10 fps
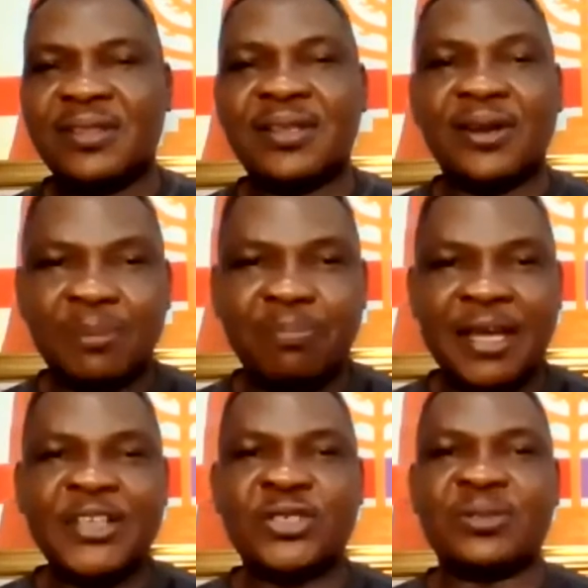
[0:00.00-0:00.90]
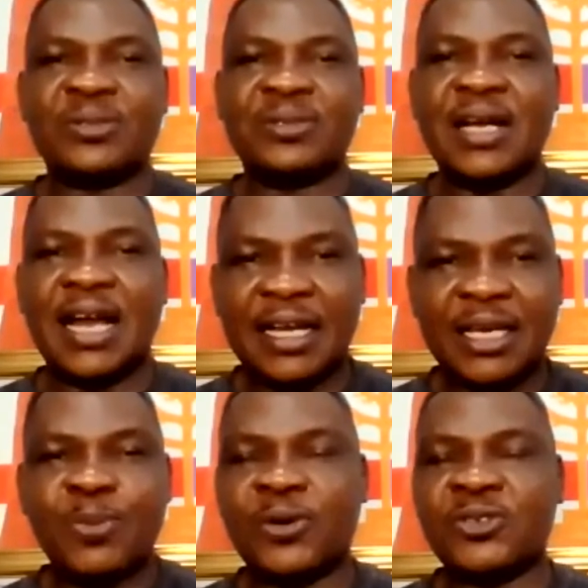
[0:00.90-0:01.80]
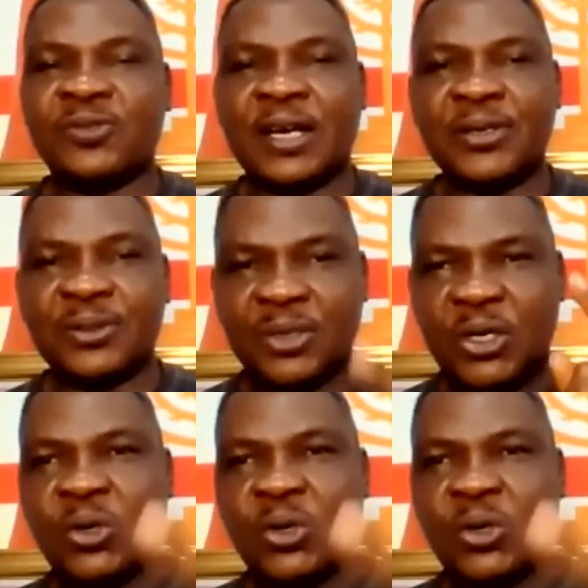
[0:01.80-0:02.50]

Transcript: The Lord bless you and keep watch over you.